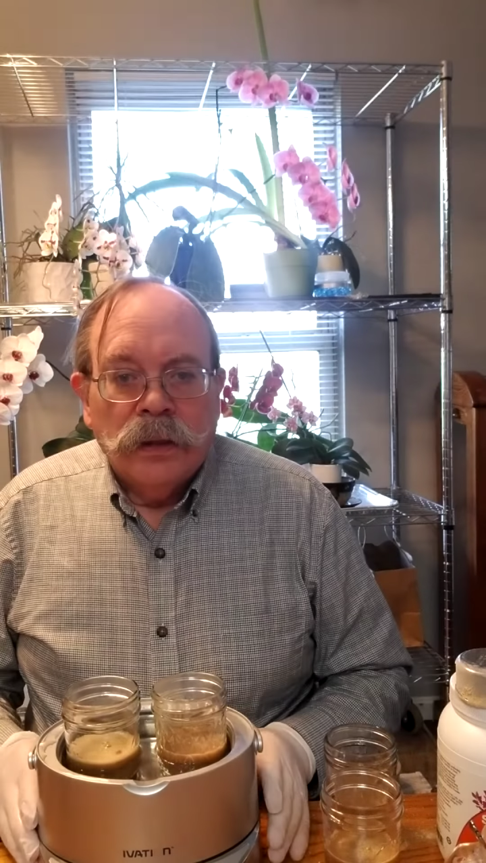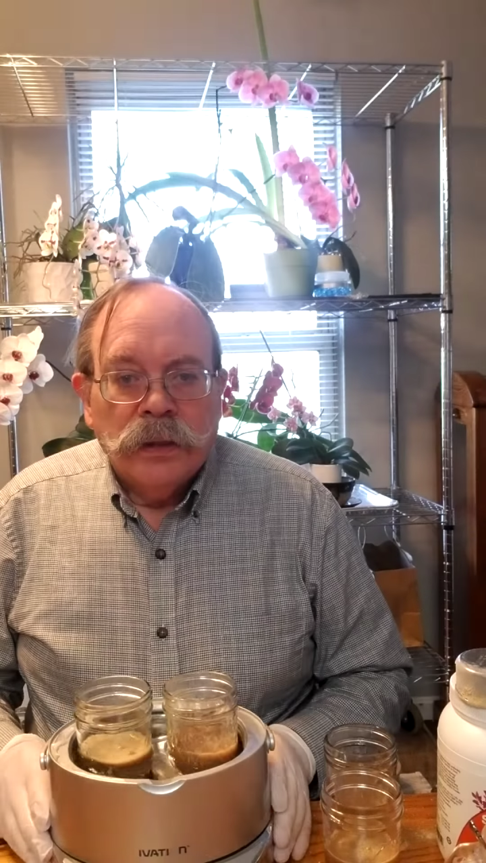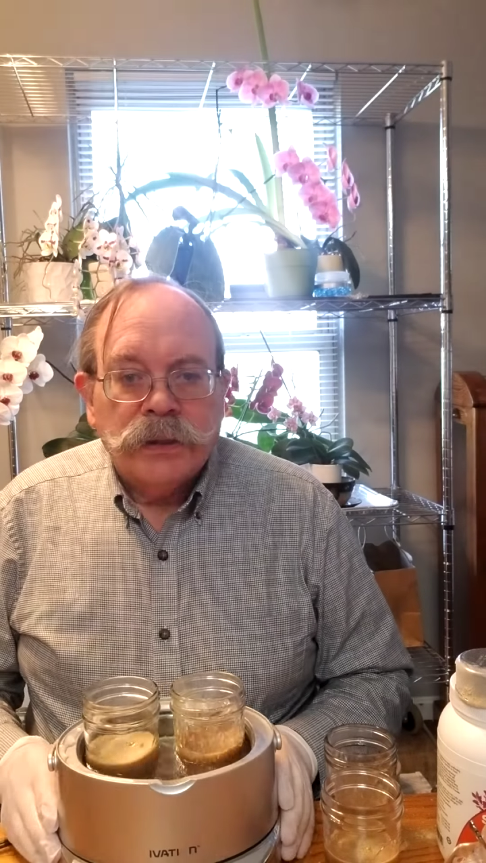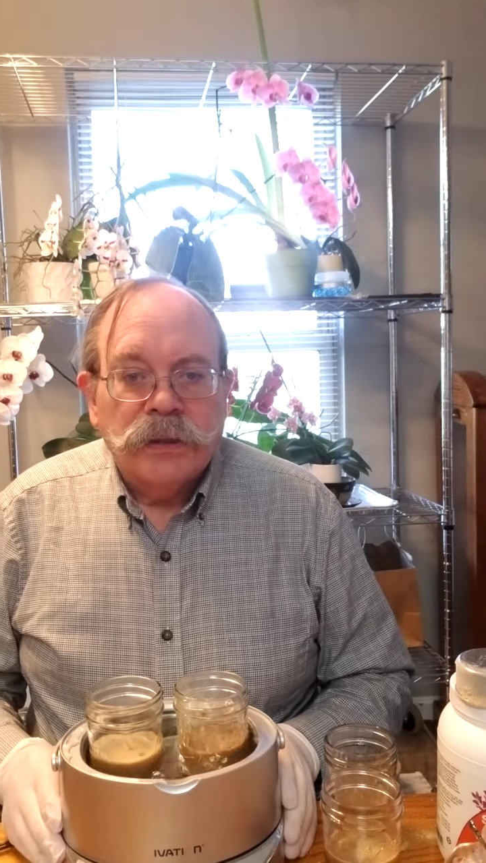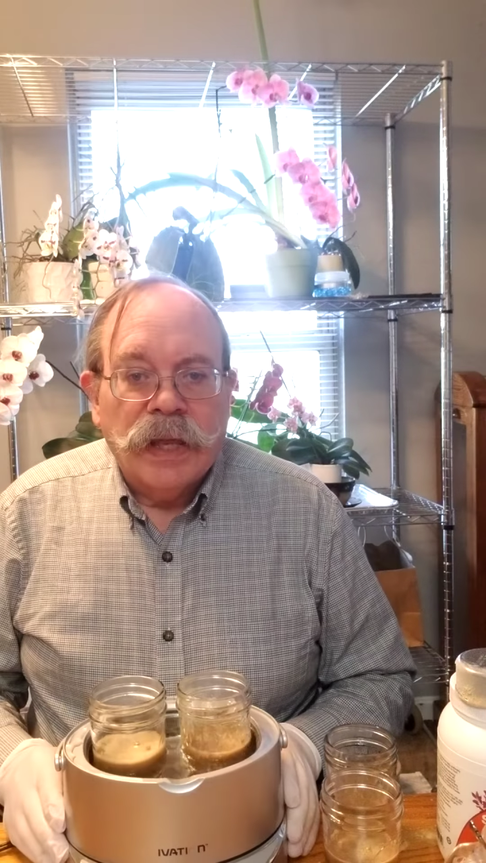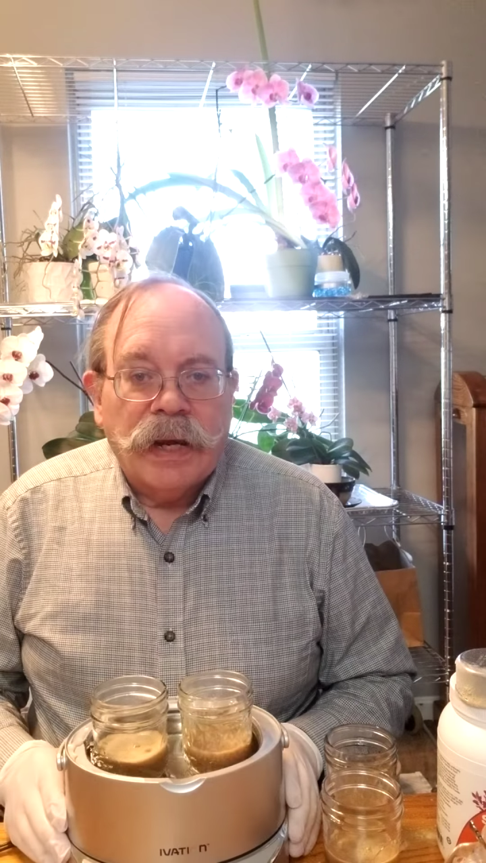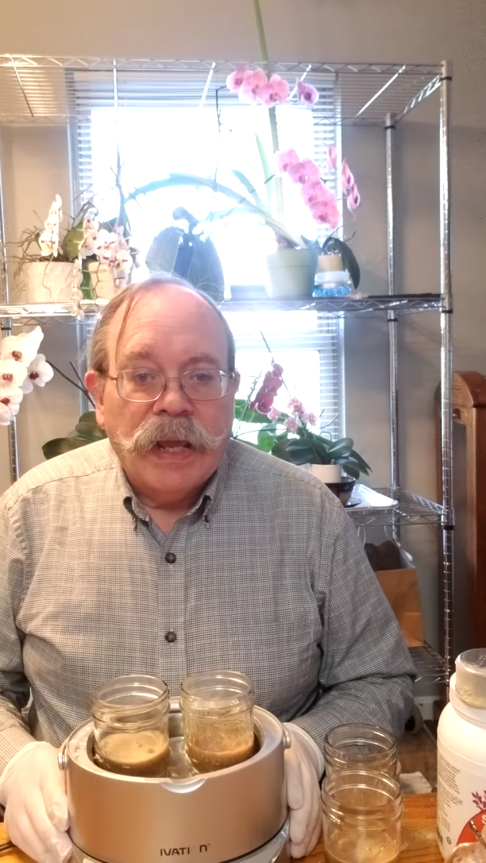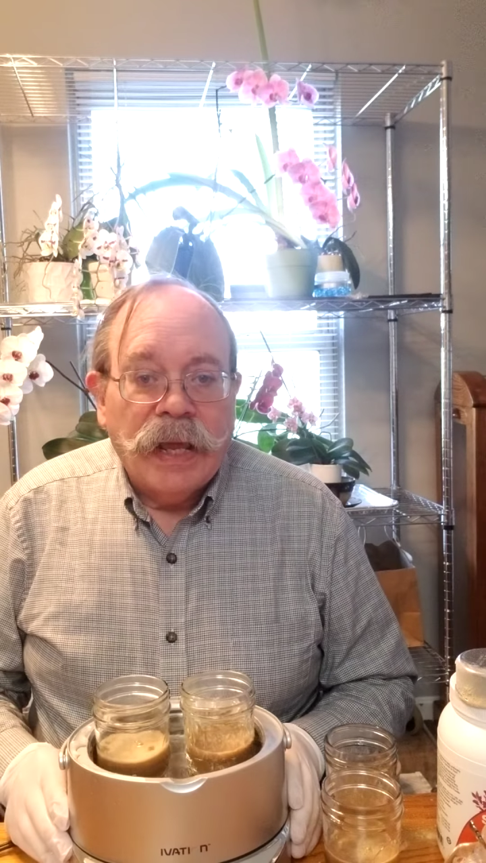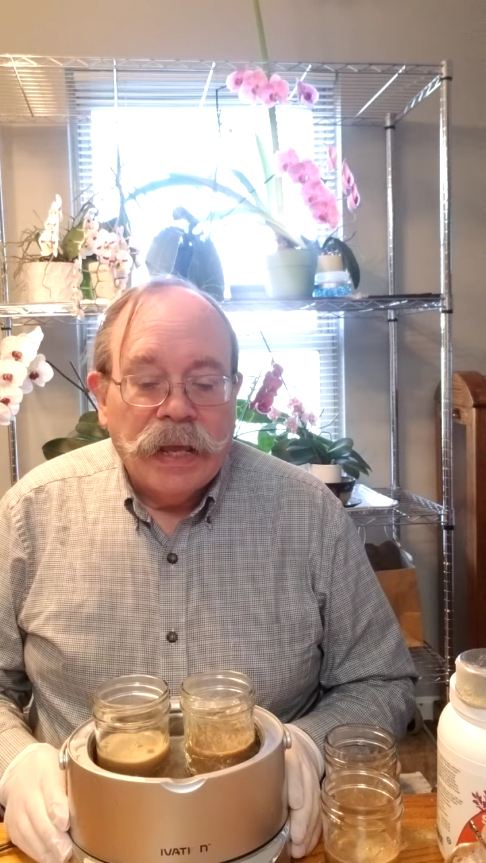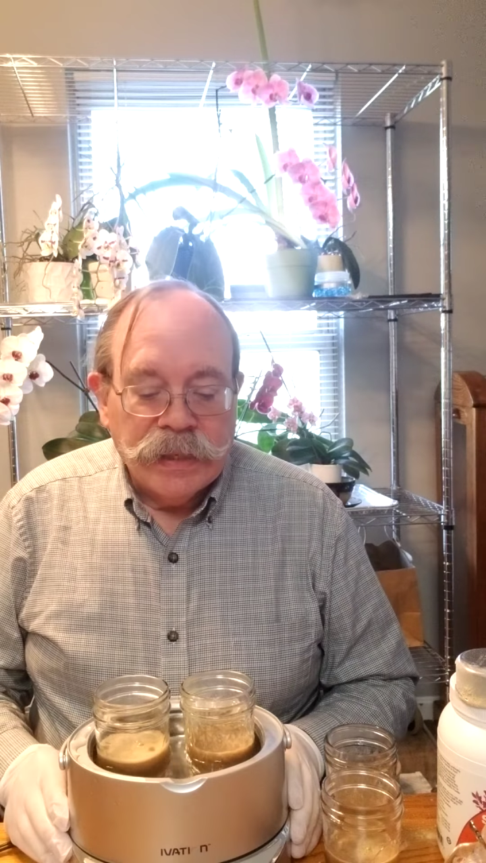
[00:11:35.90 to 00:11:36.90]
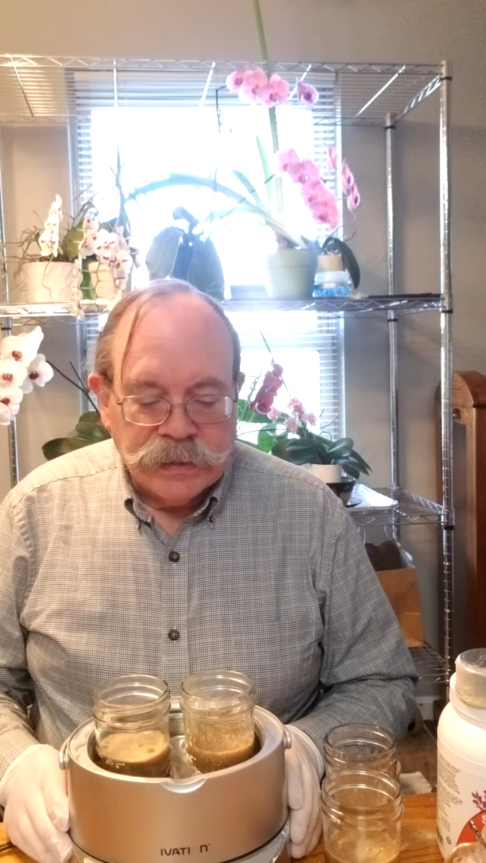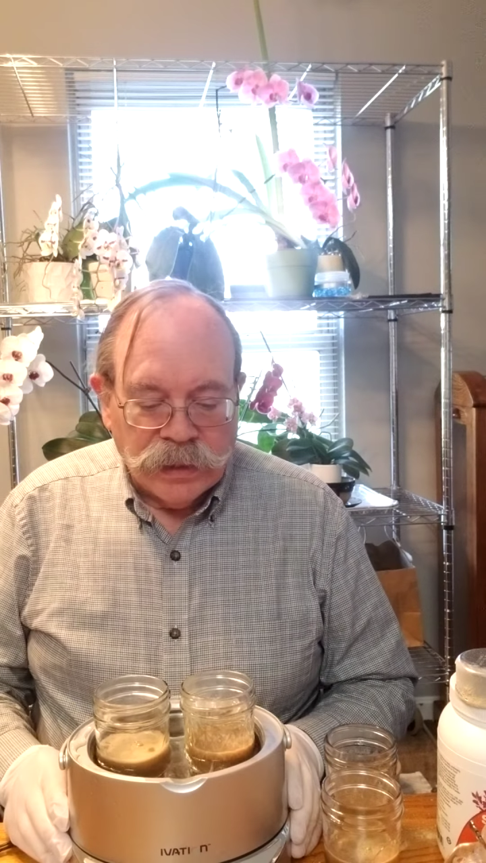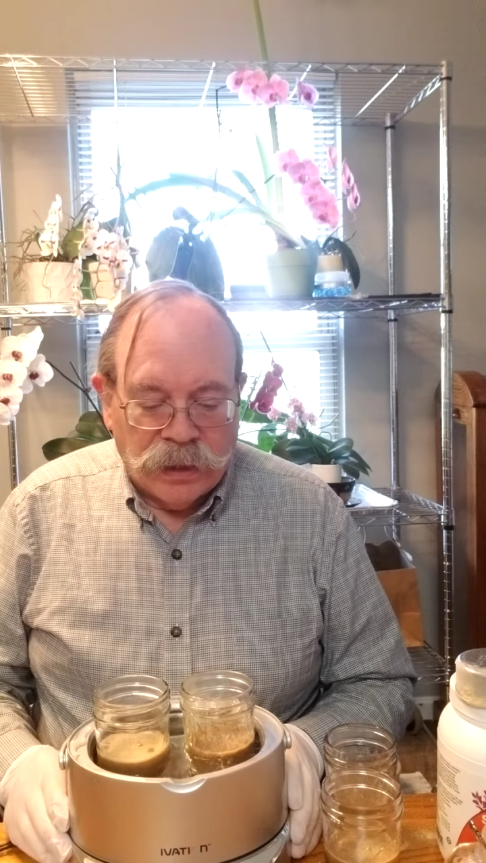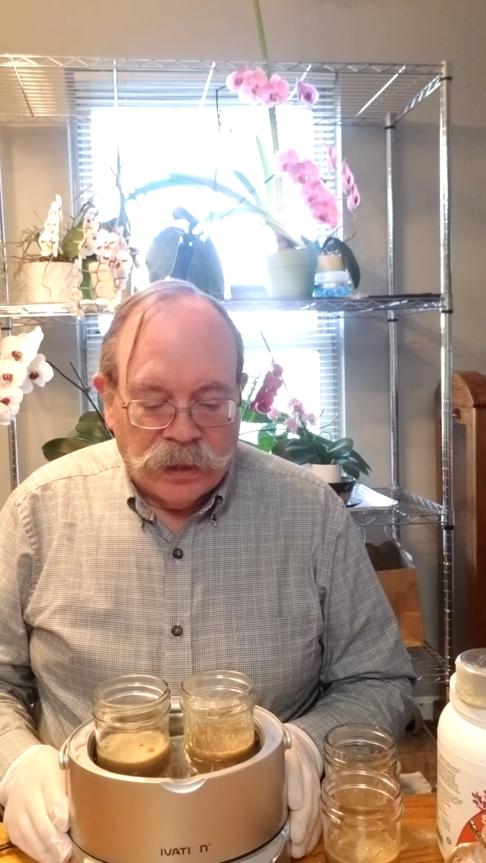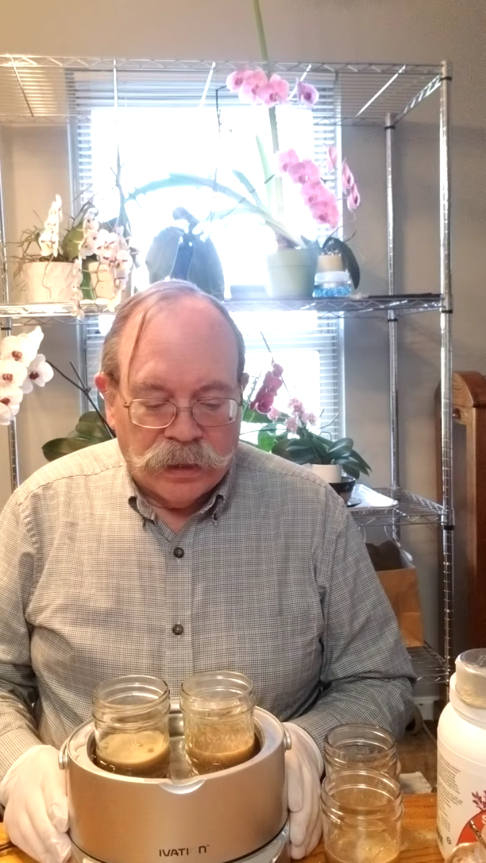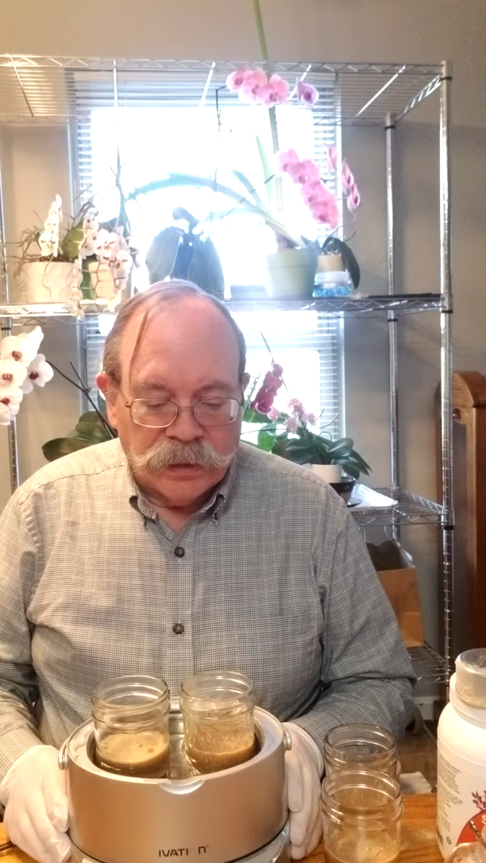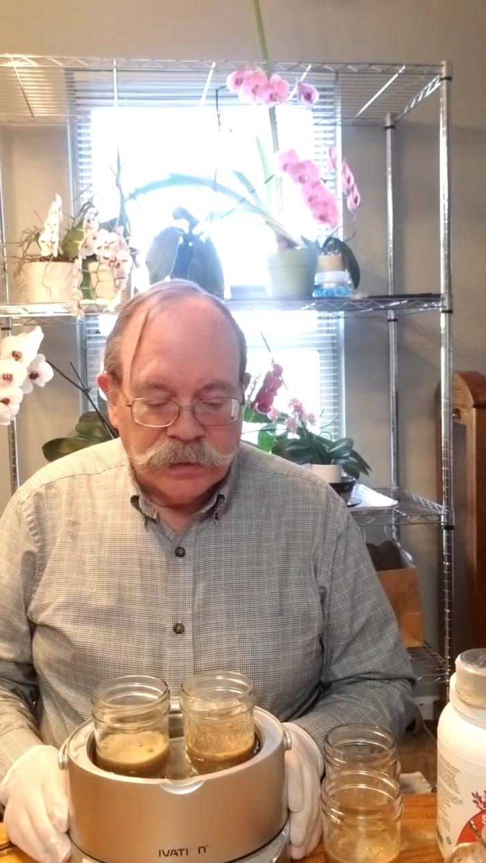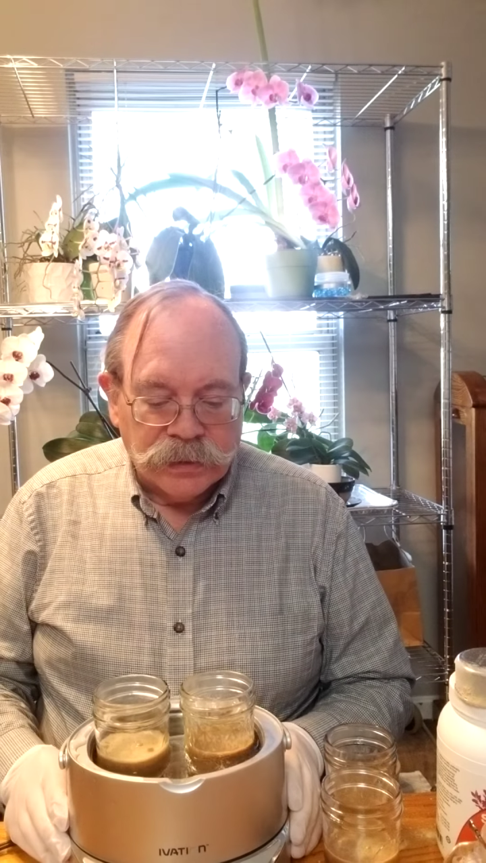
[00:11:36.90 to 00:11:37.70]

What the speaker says: So that has our